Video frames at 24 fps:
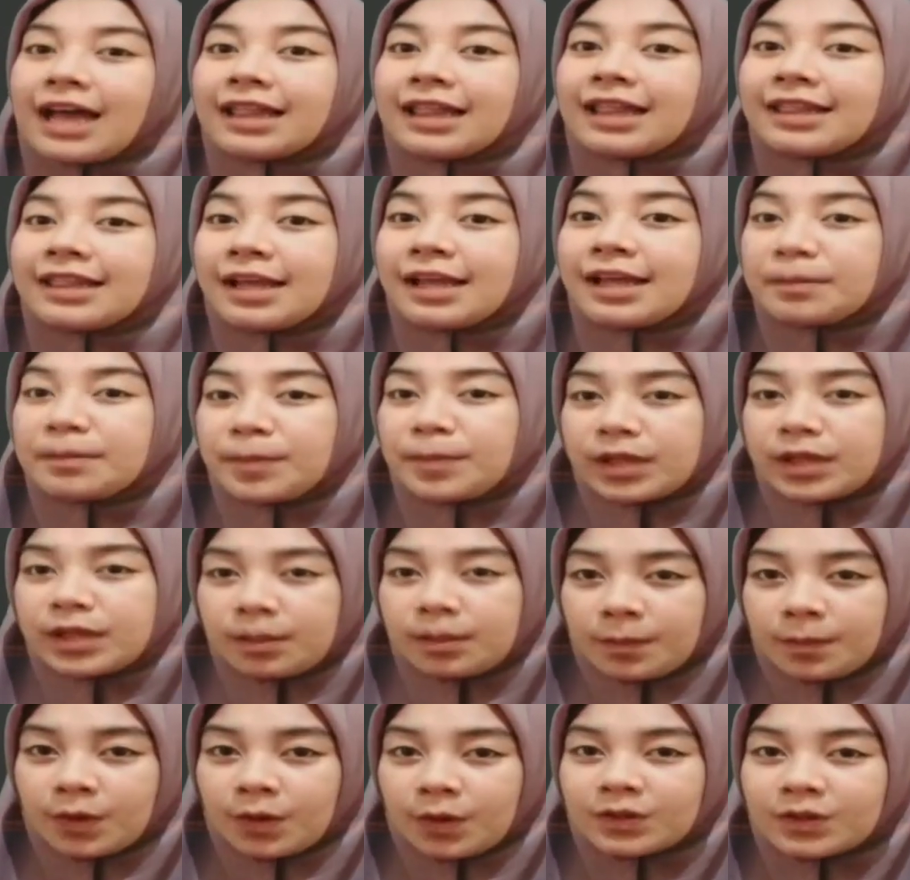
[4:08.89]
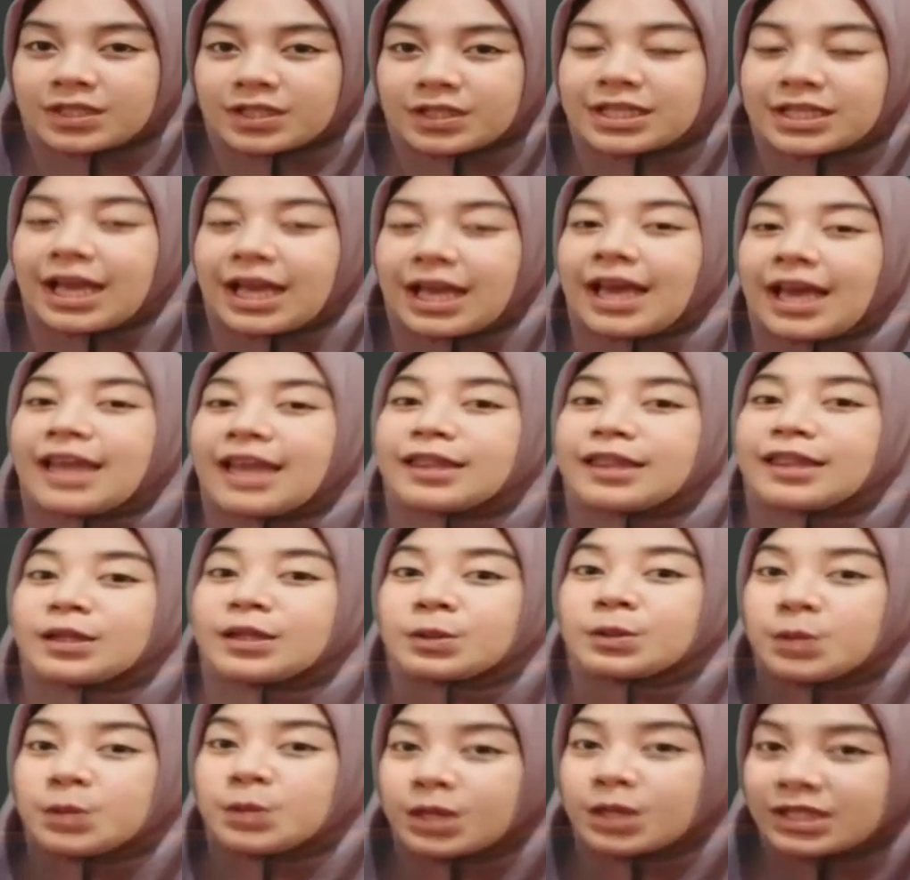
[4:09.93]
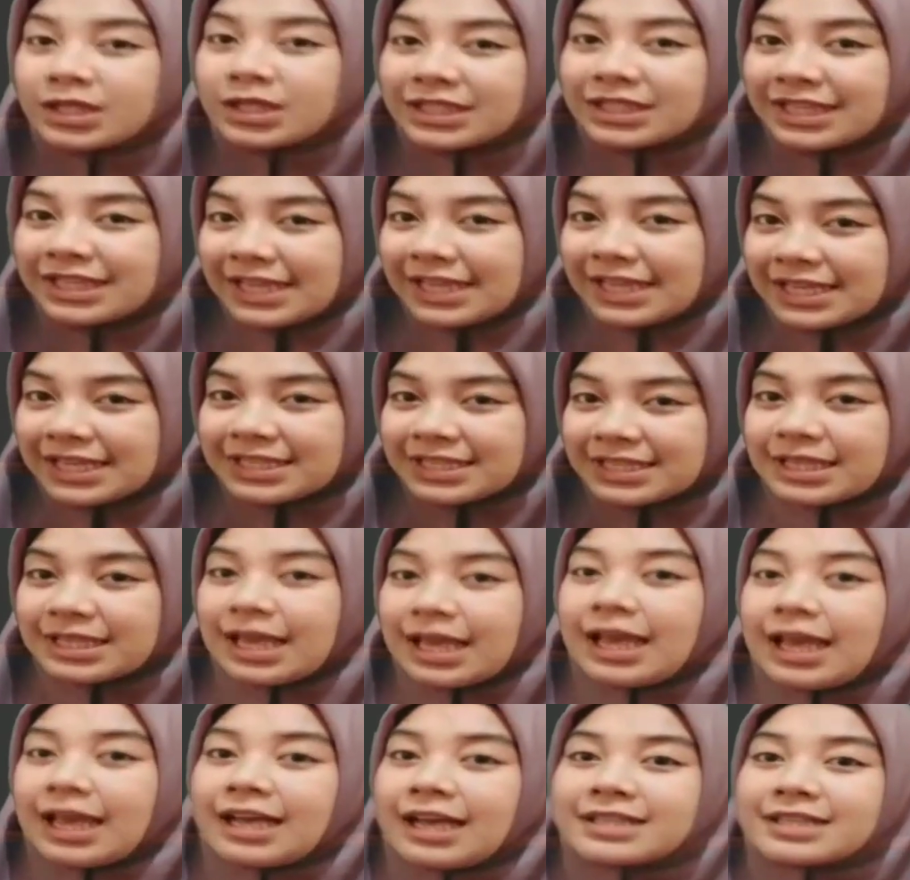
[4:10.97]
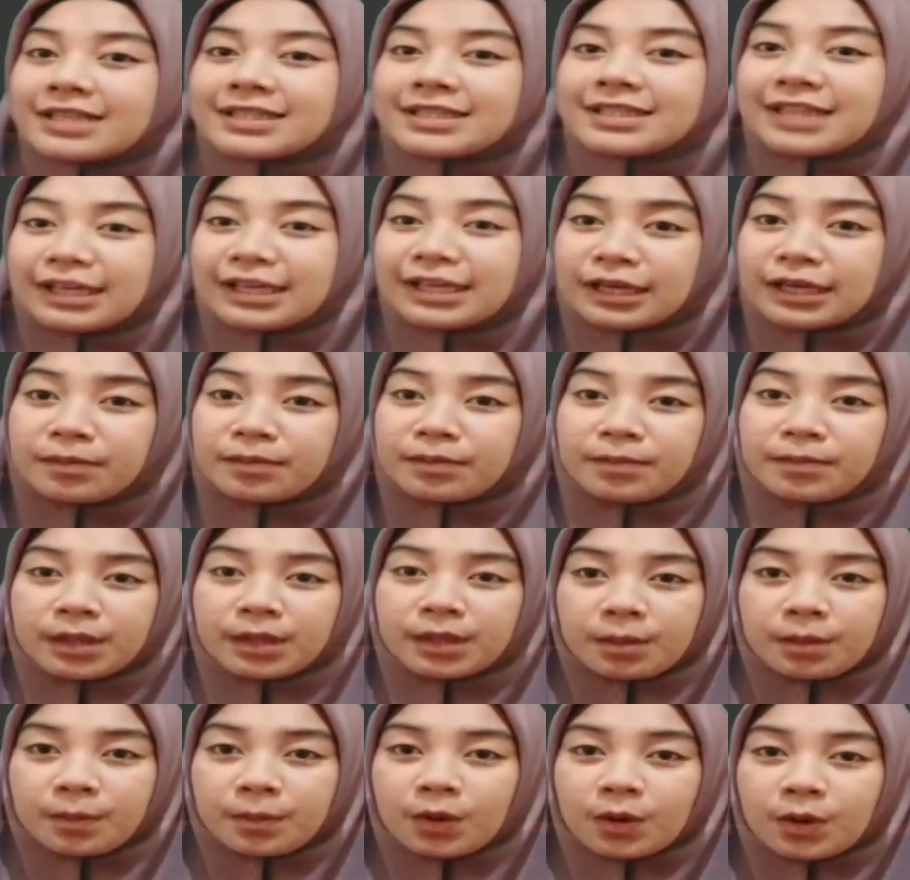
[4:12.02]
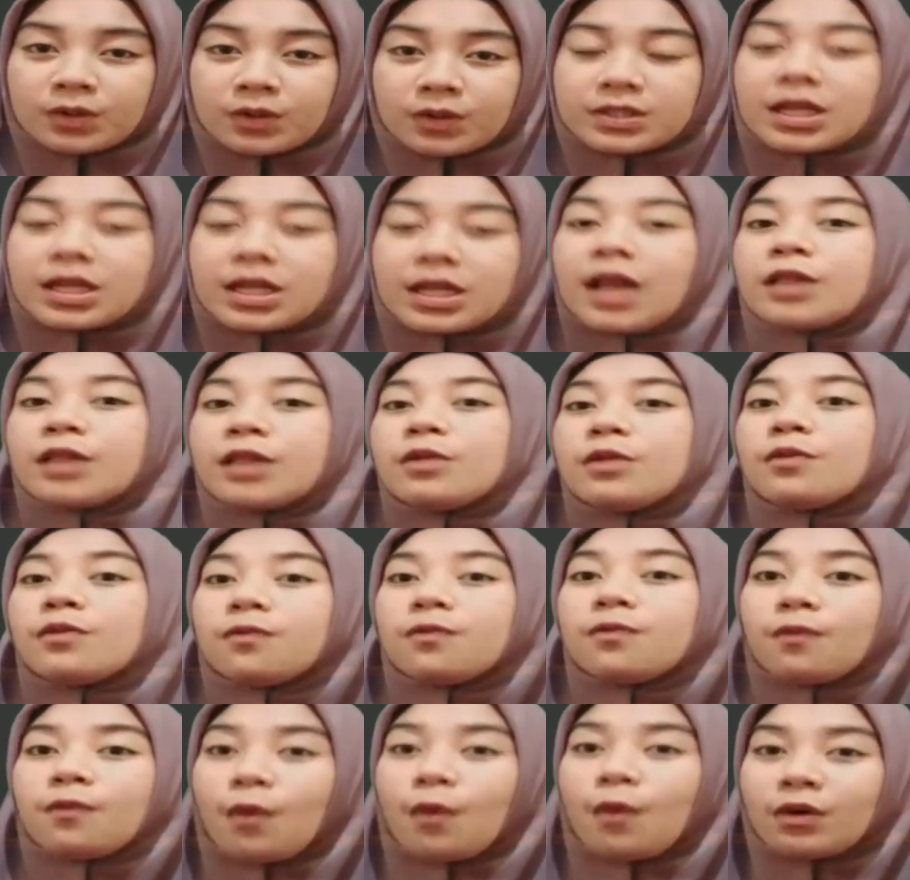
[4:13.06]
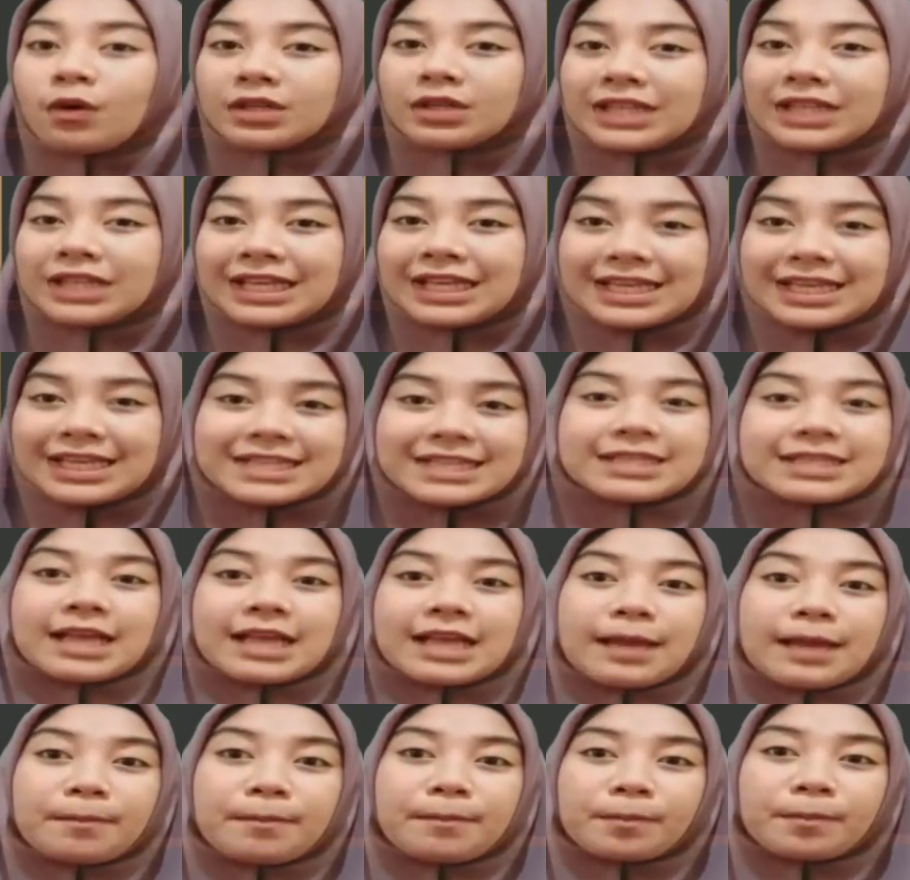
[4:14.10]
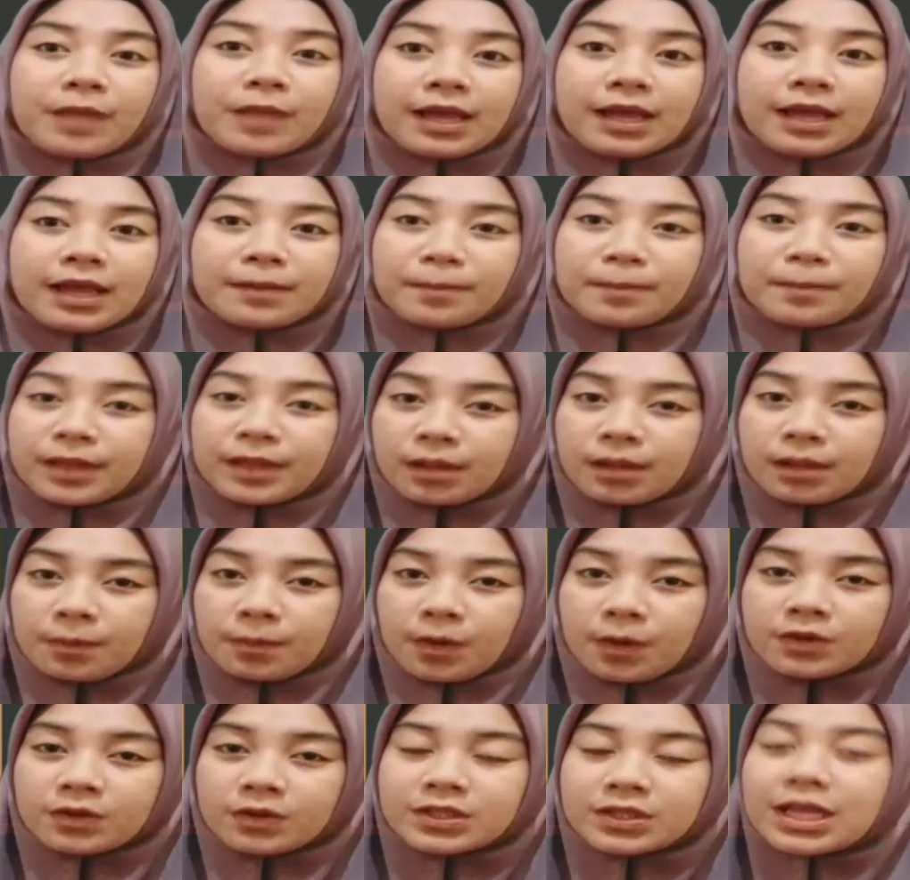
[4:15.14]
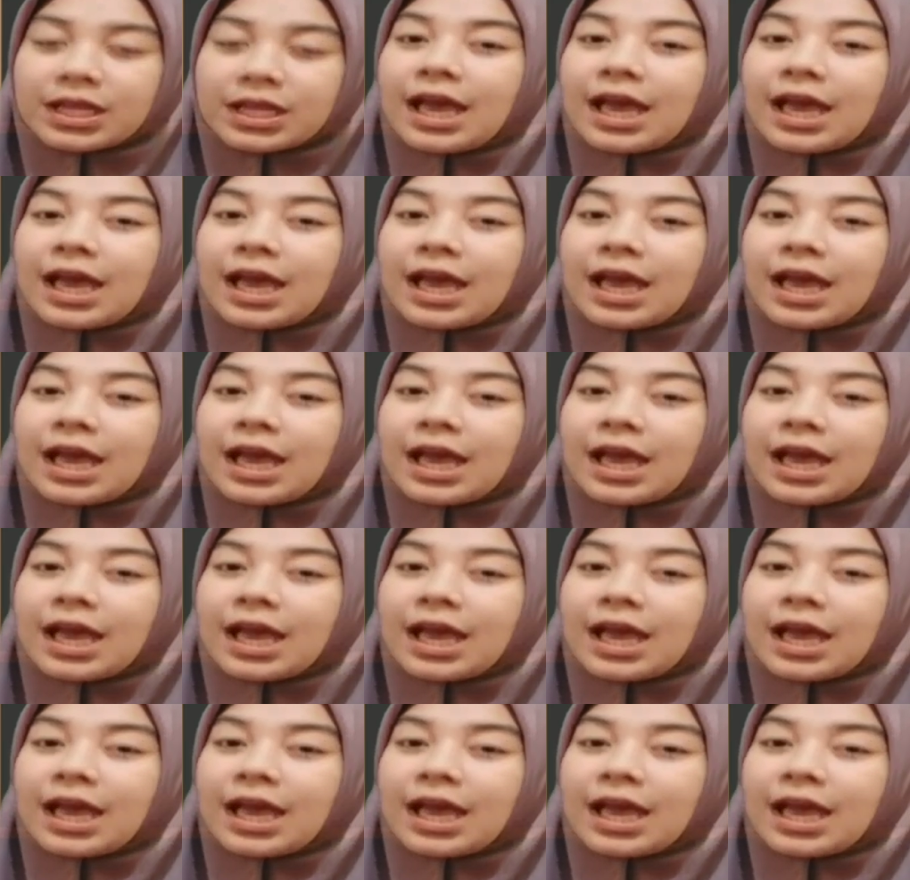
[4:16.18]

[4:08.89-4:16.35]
that metaphors, and the third is extended metaphors, the fourth is implied metaphors,